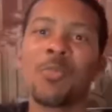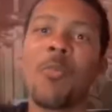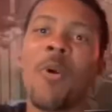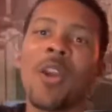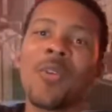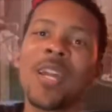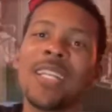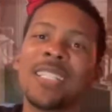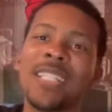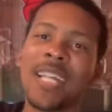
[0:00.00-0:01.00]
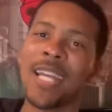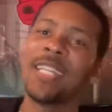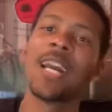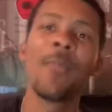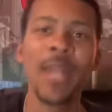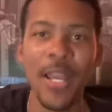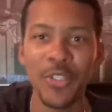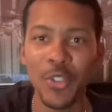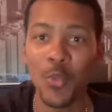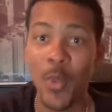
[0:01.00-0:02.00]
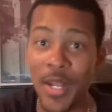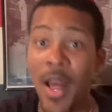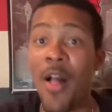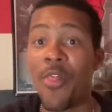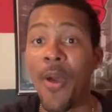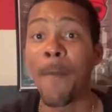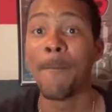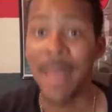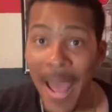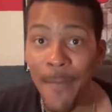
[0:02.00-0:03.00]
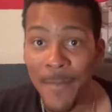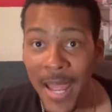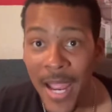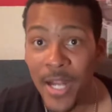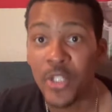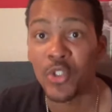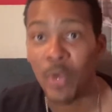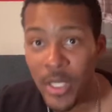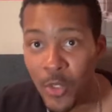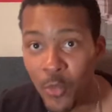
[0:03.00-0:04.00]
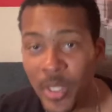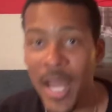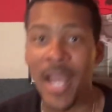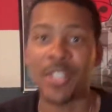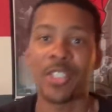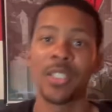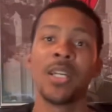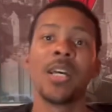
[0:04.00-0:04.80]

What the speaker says: Mario 1990 coming at you with the Batman trailer reaction.